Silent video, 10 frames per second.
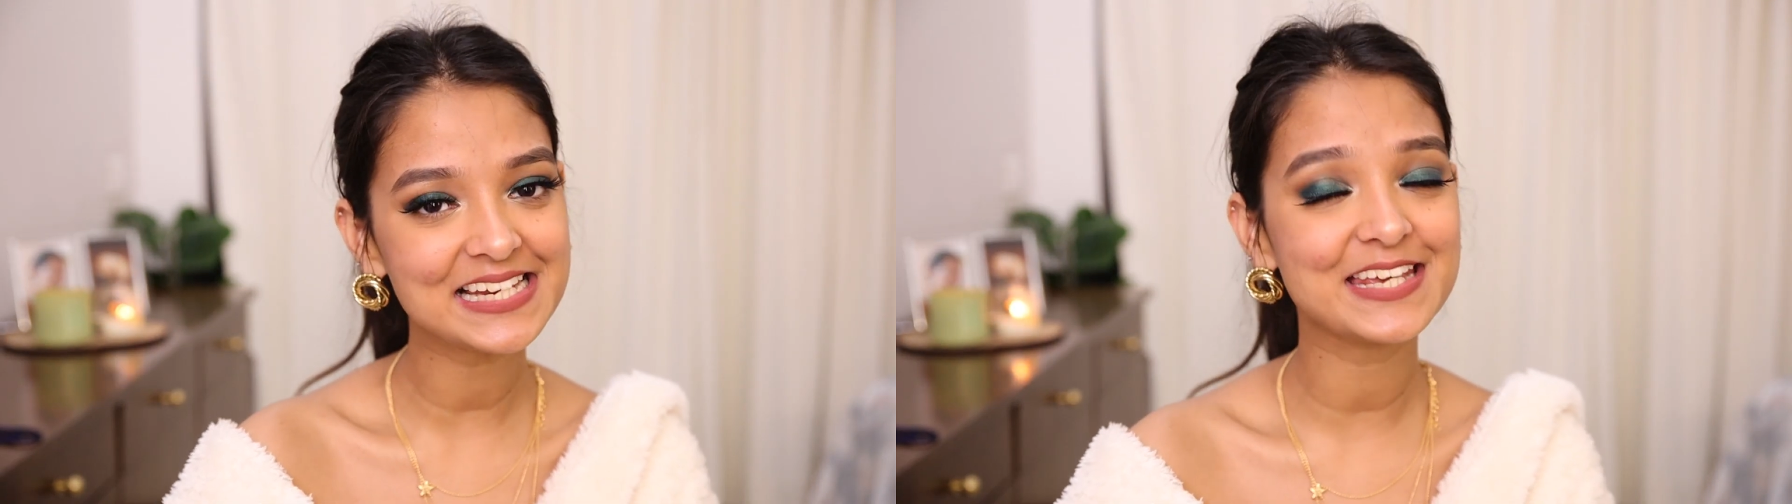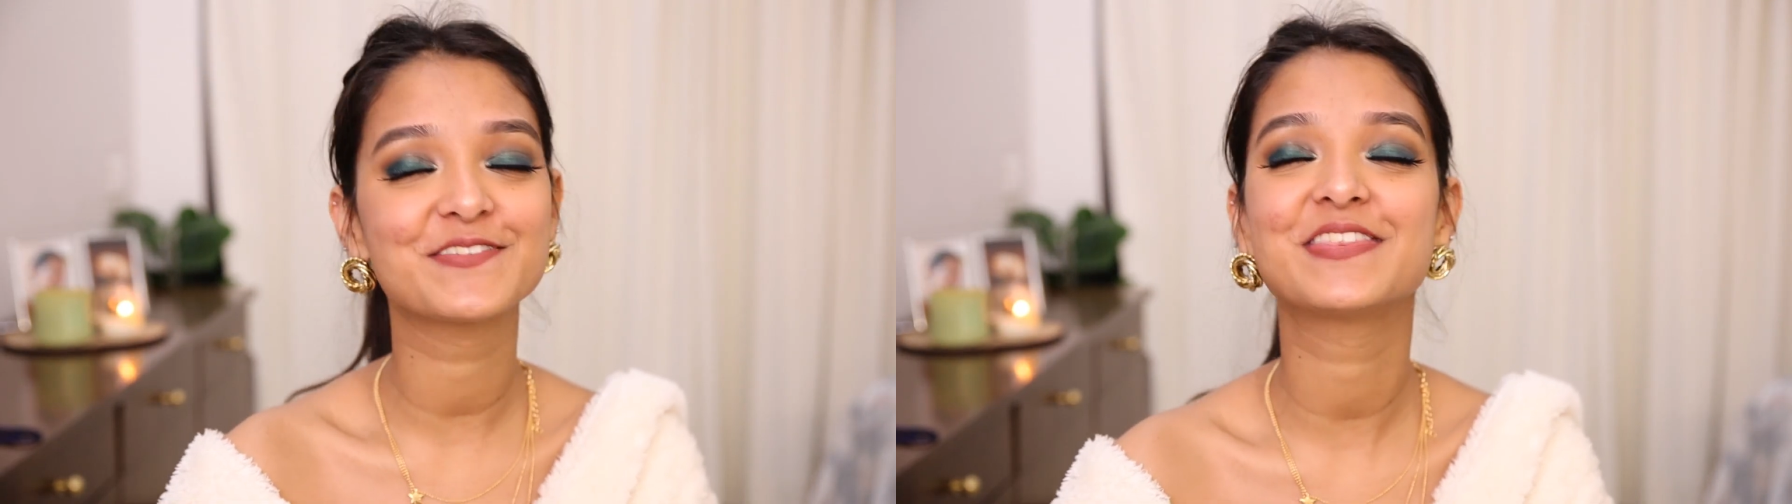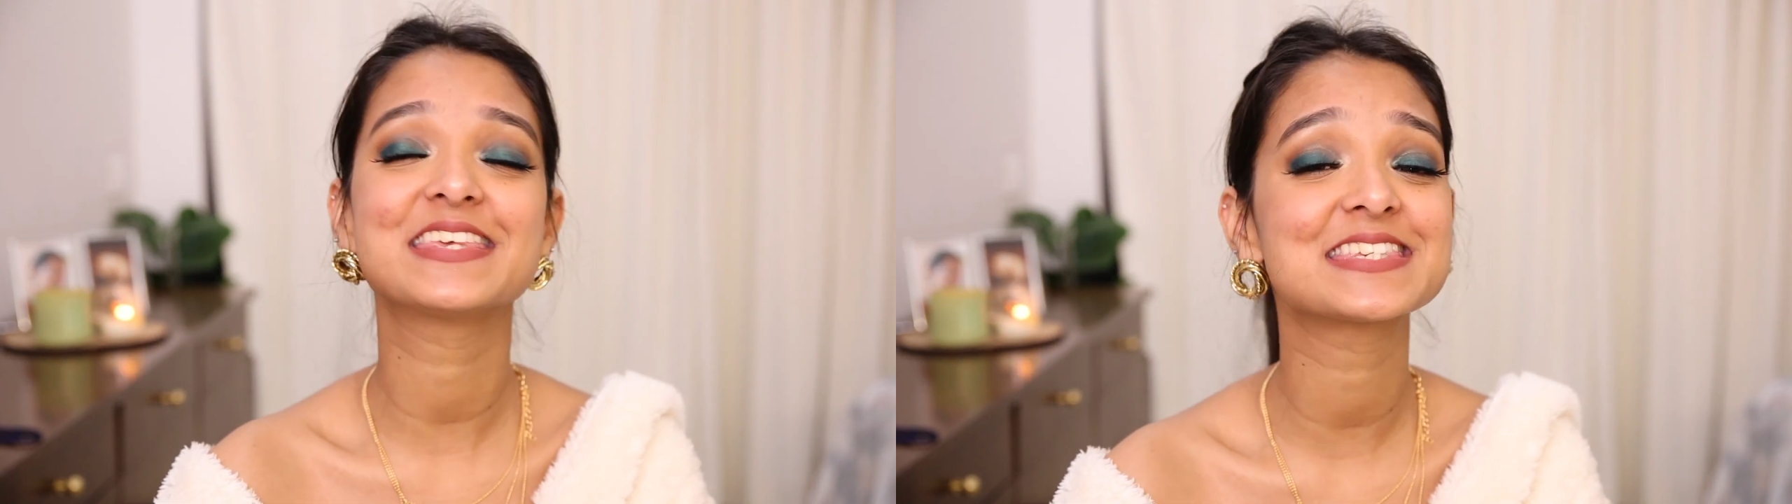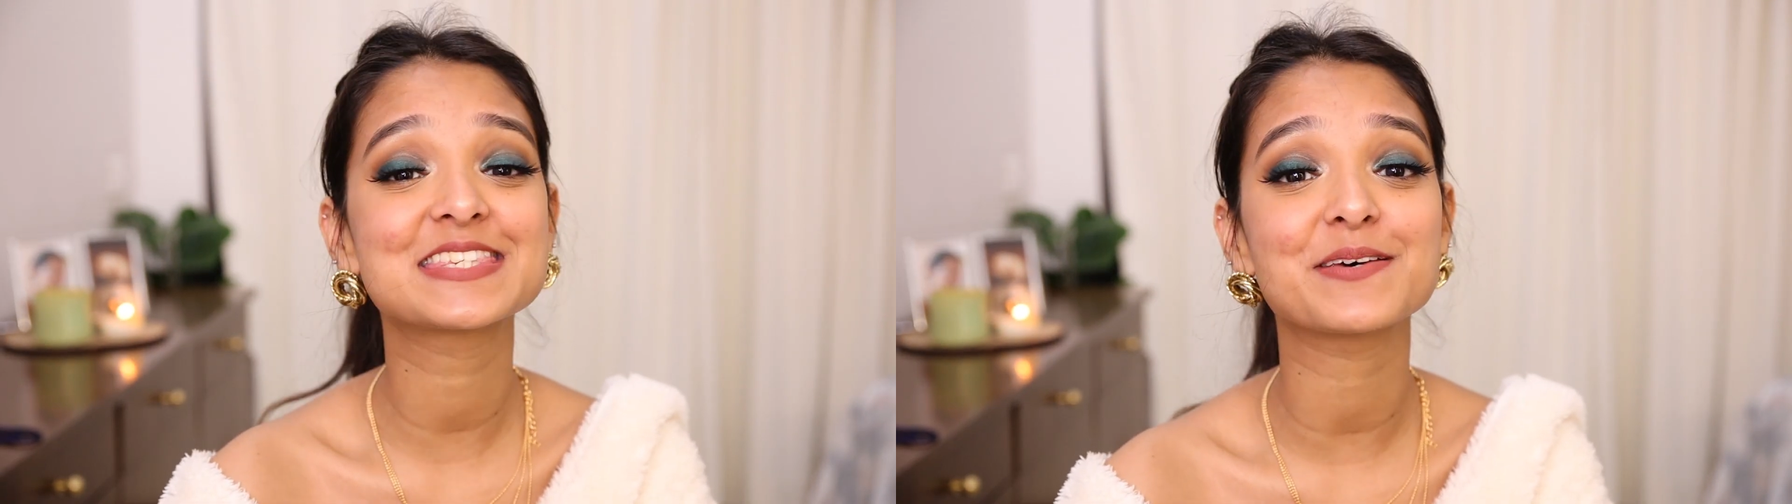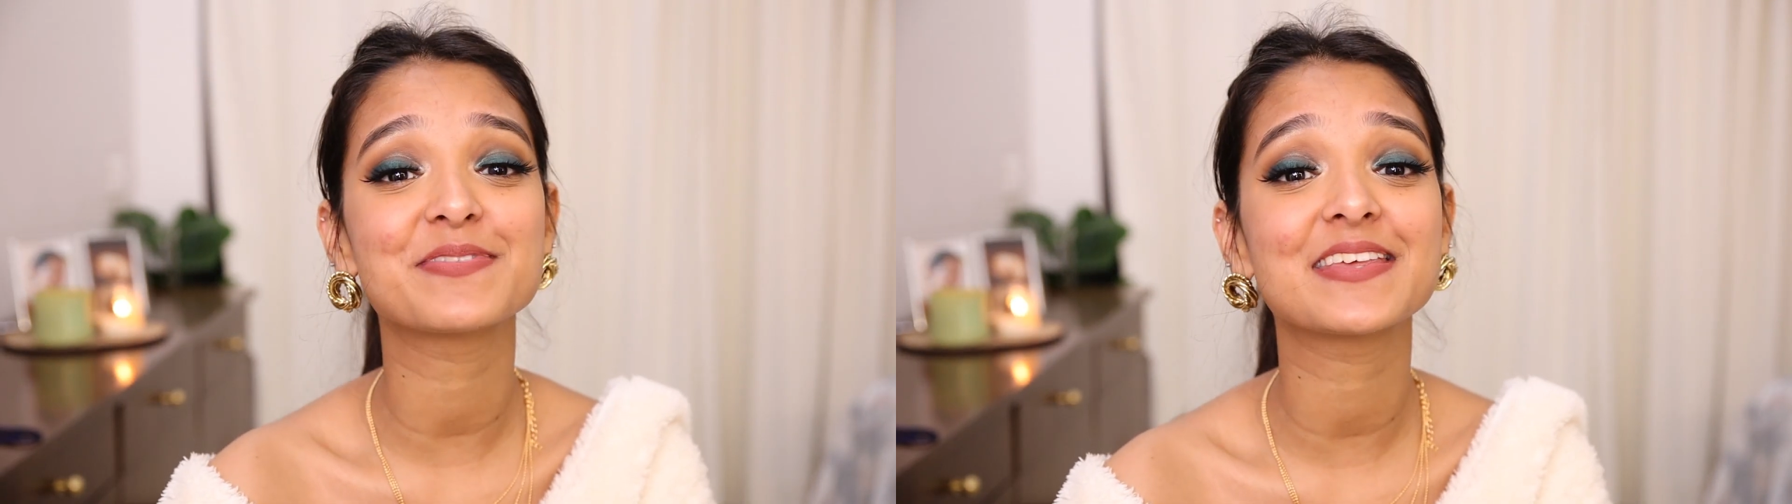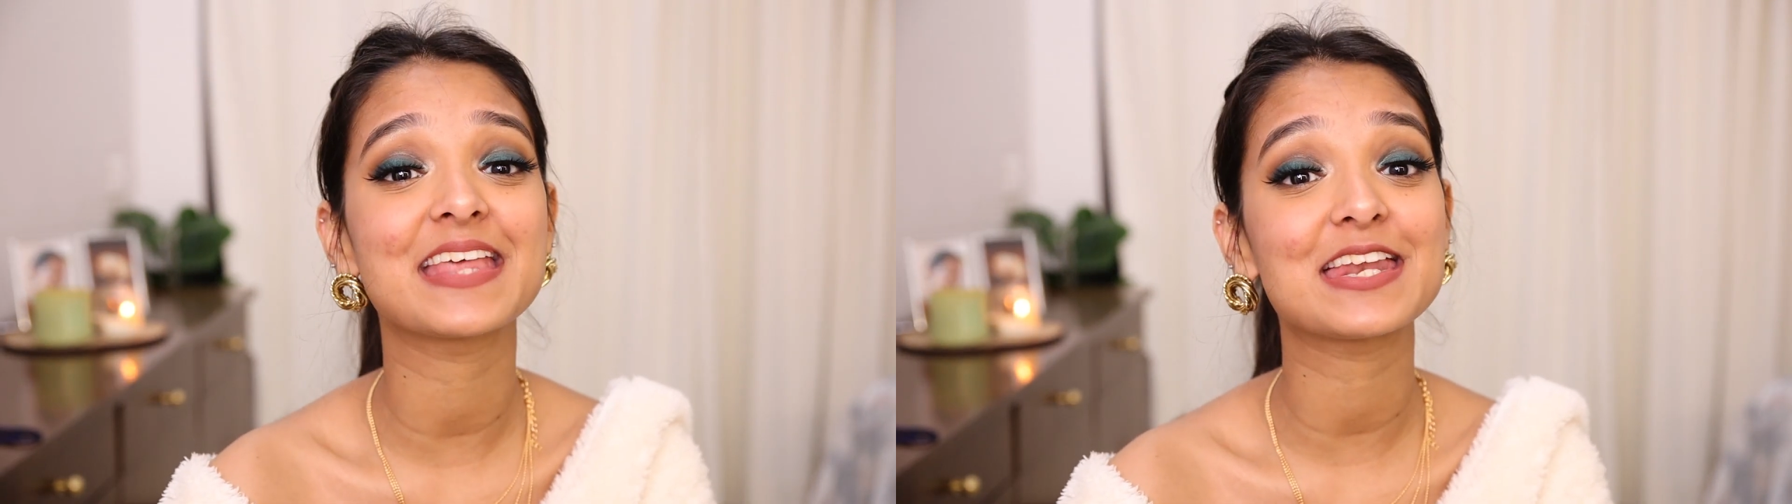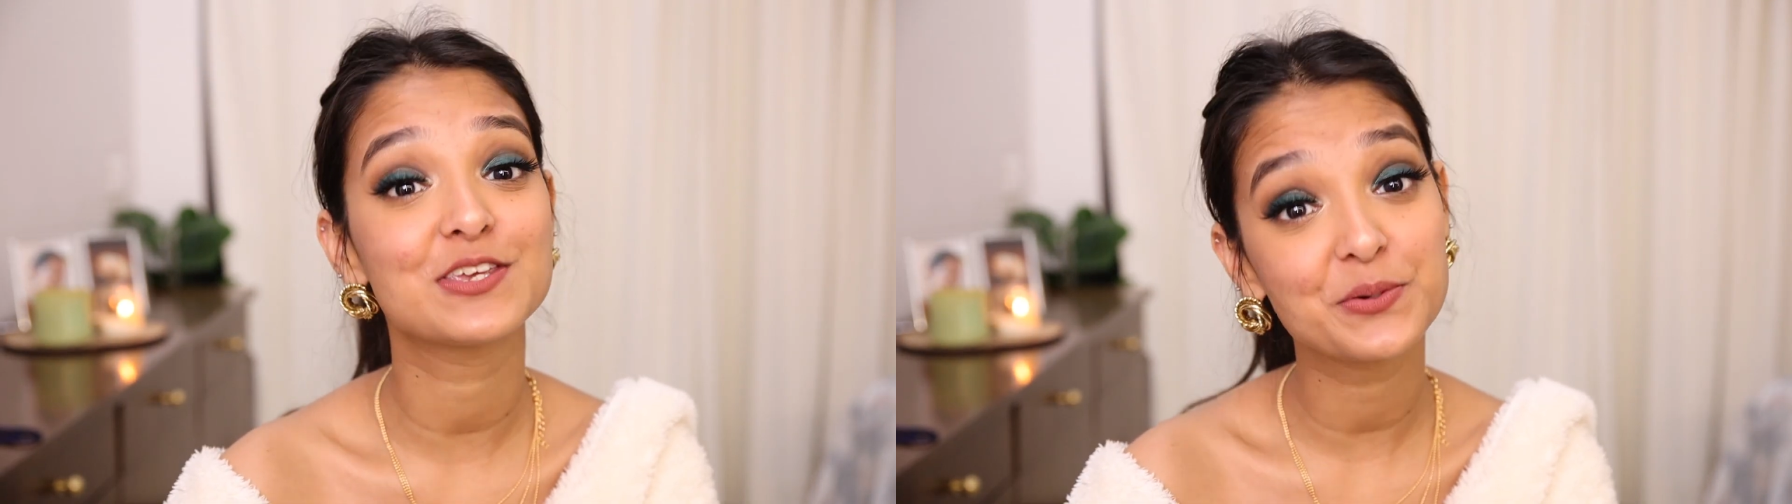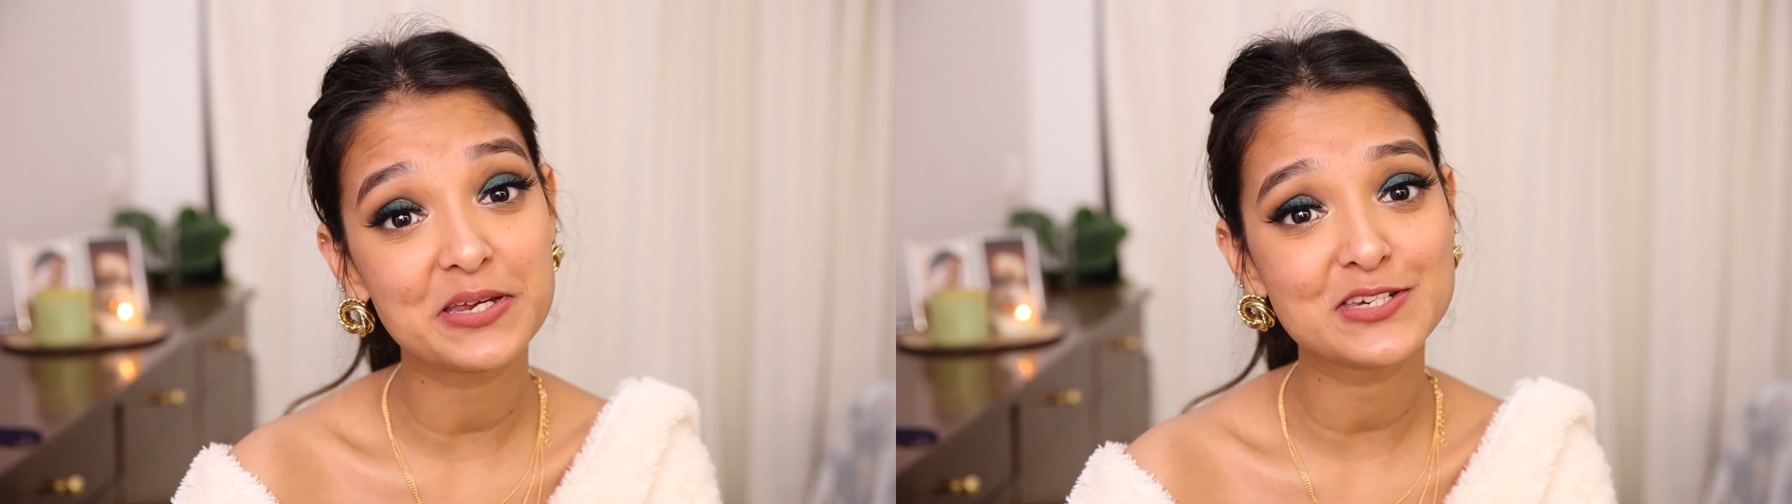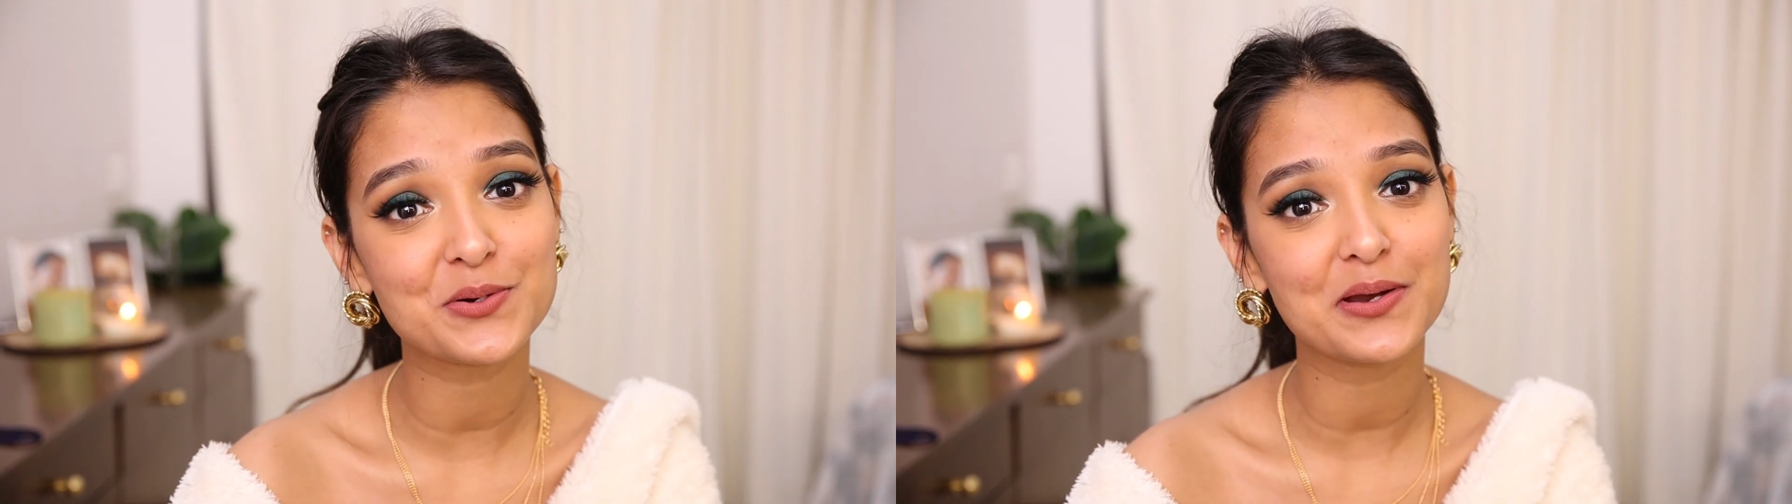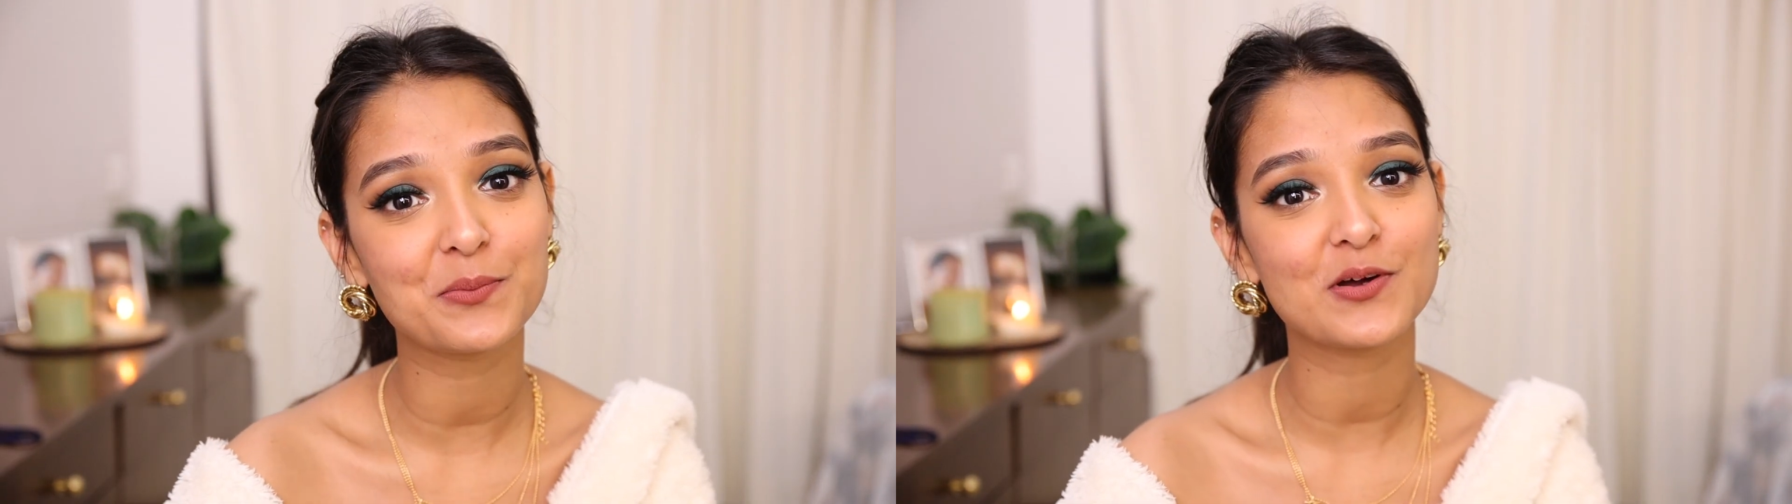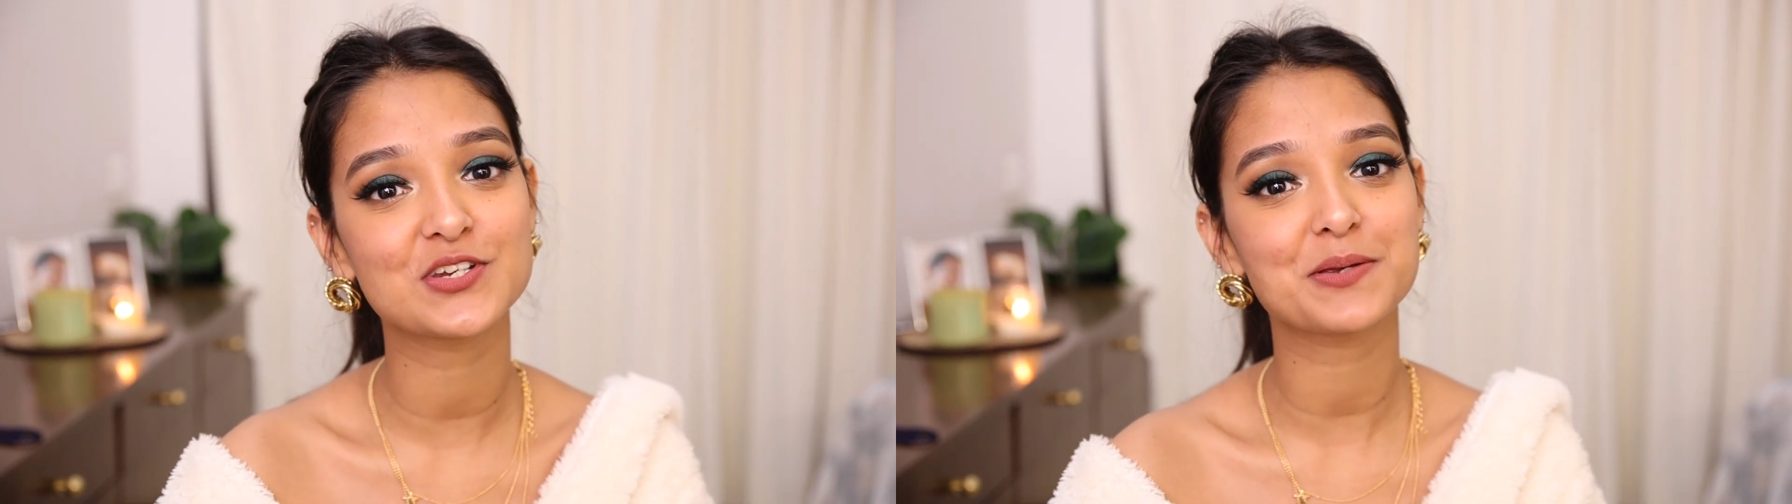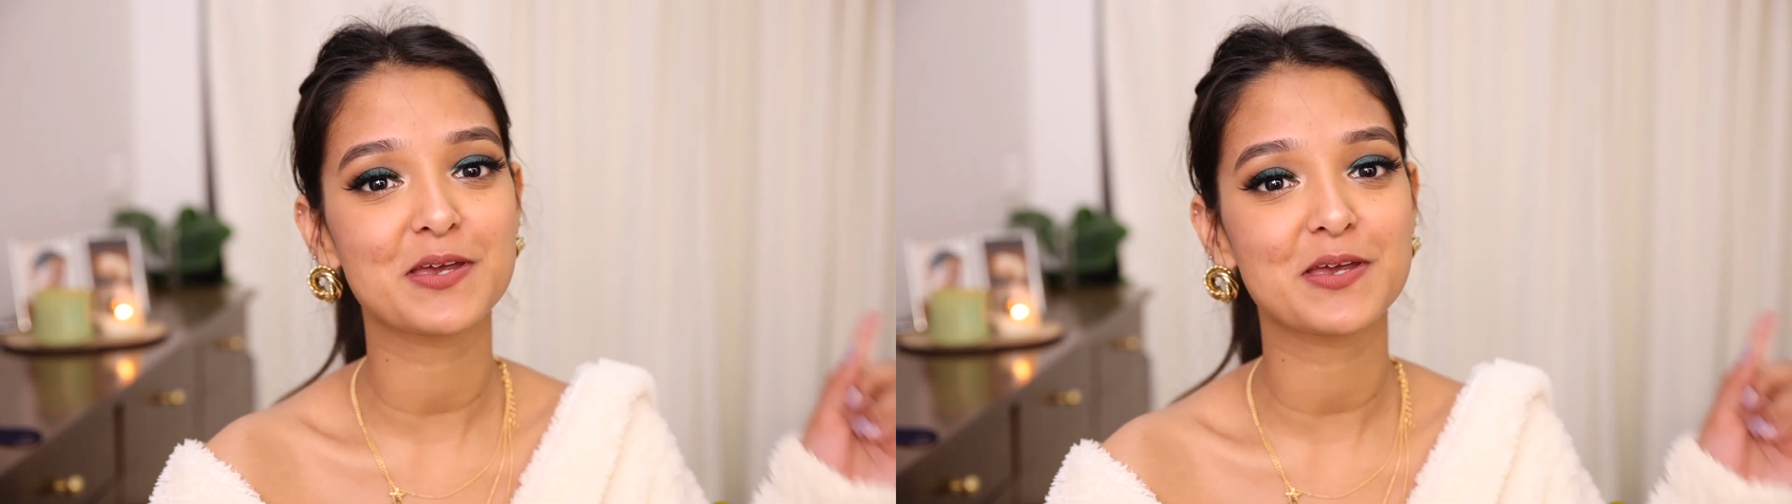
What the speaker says: If this is something that you enjoy watching,